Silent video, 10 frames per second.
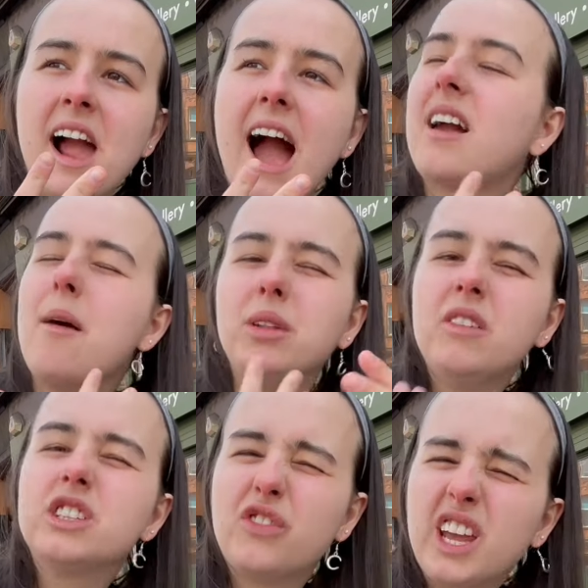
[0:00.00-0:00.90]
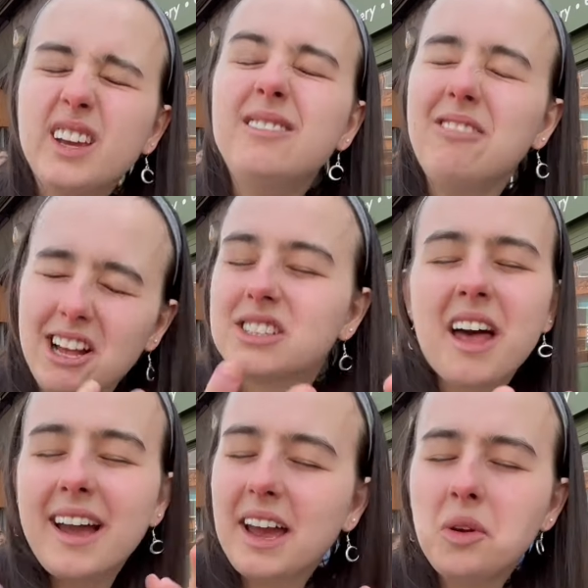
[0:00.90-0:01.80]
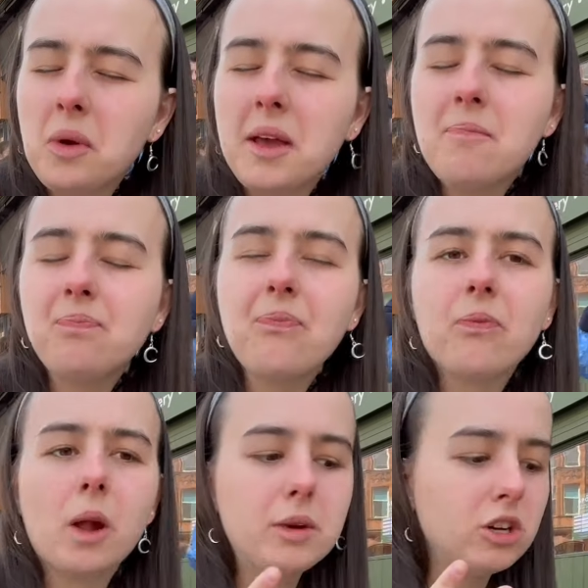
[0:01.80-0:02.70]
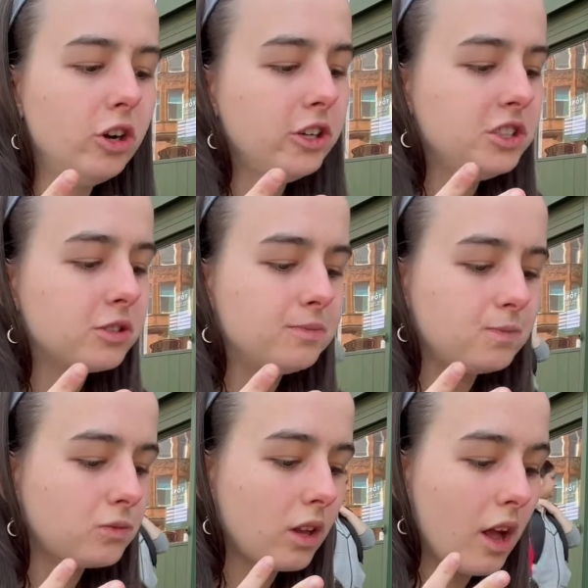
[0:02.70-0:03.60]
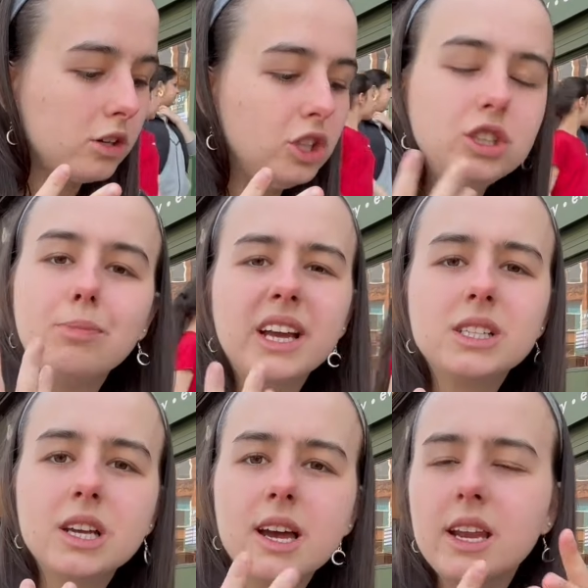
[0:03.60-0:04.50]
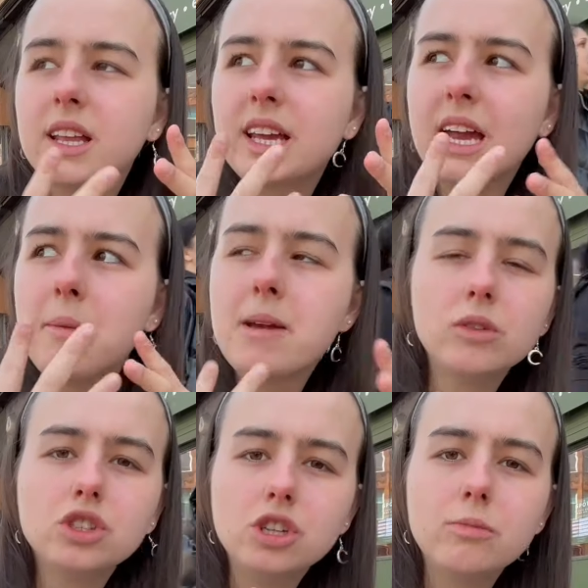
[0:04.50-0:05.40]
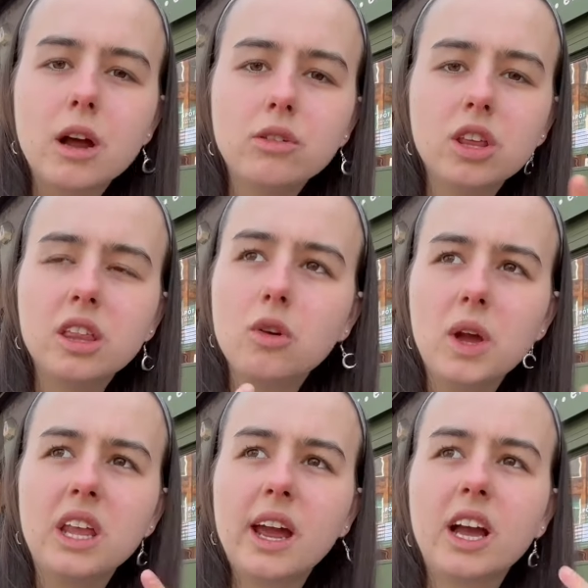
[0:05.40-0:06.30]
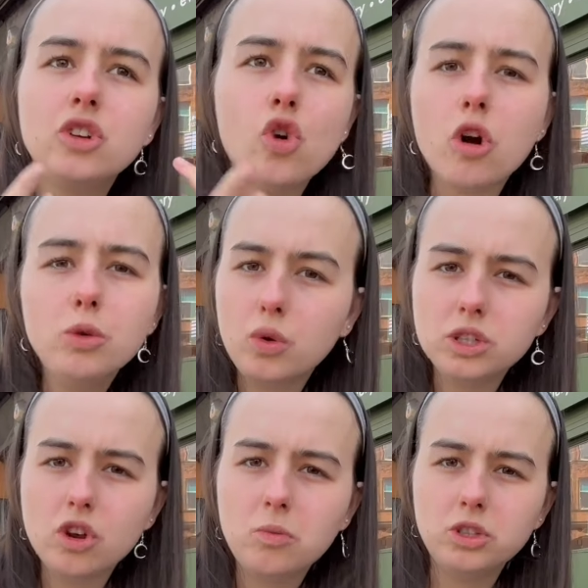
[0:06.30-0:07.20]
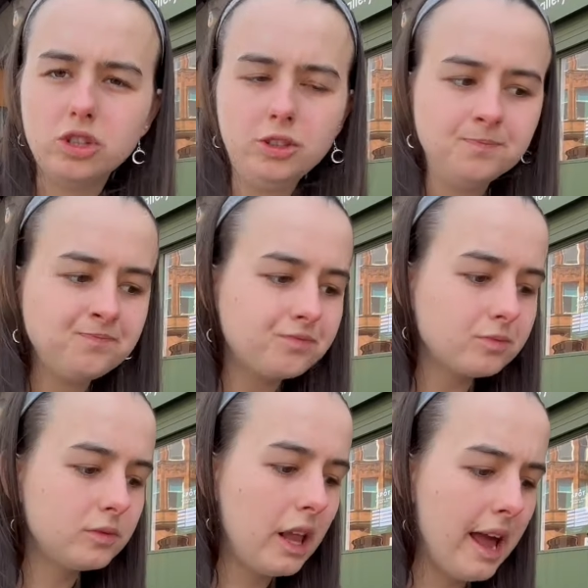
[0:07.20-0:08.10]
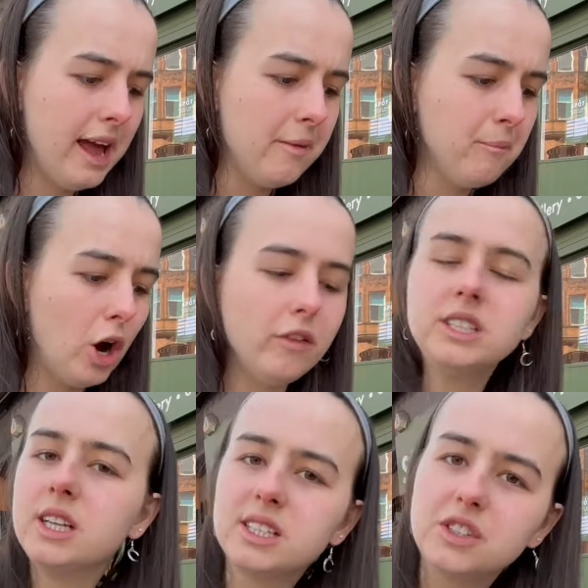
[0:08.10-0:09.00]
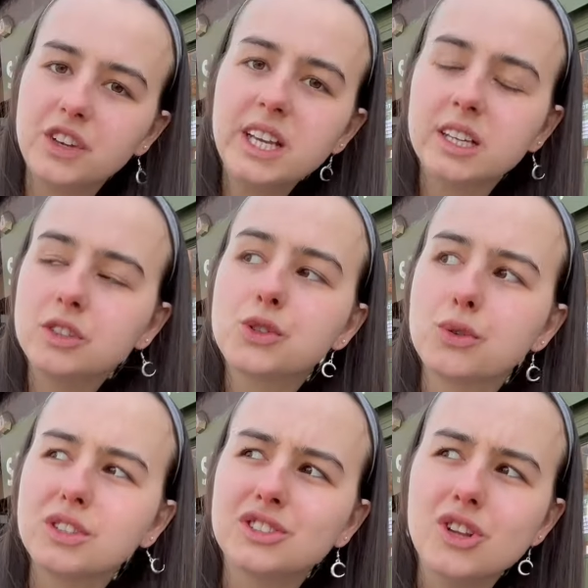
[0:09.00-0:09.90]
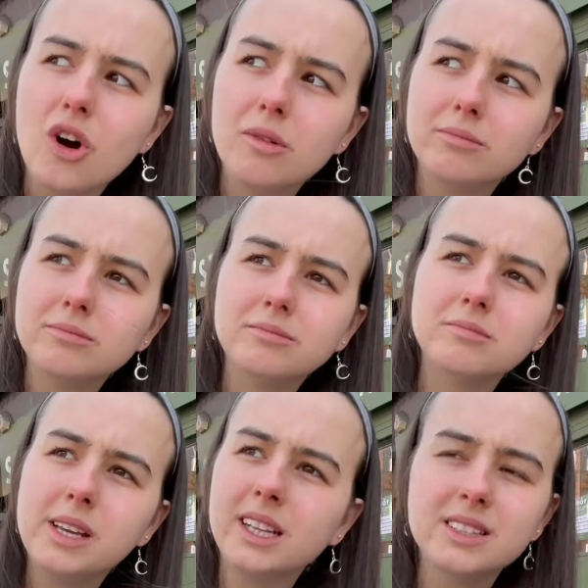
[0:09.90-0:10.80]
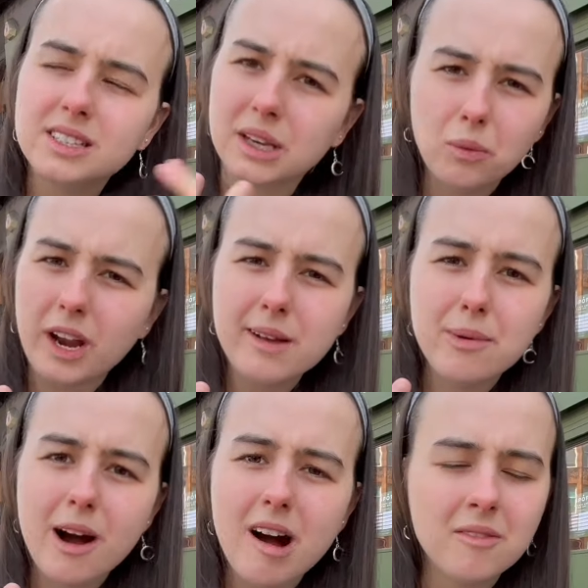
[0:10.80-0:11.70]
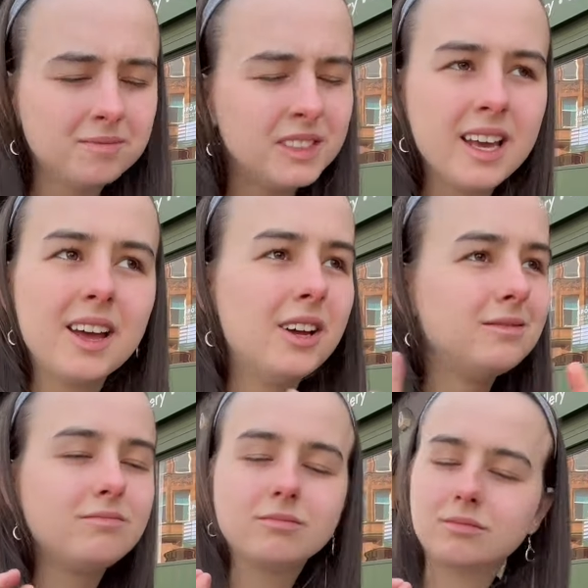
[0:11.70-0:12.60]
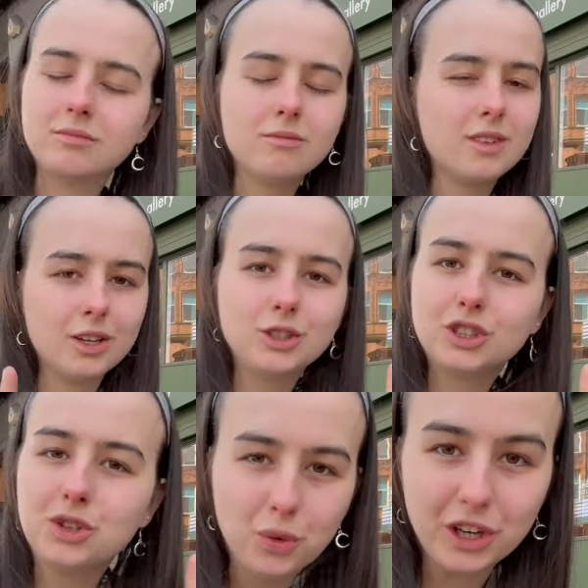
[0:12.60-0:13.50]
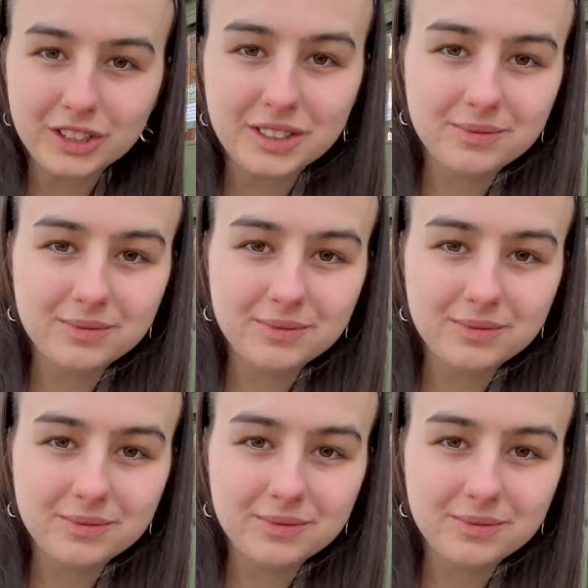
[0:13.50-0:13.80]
I can't believe it's vegan. It's that kind of way, because you just bite it and it kind of melts in your mouth, like the way like a normal croissant would do. But obviously this is vegan, so it's not made the same way, but it's so good.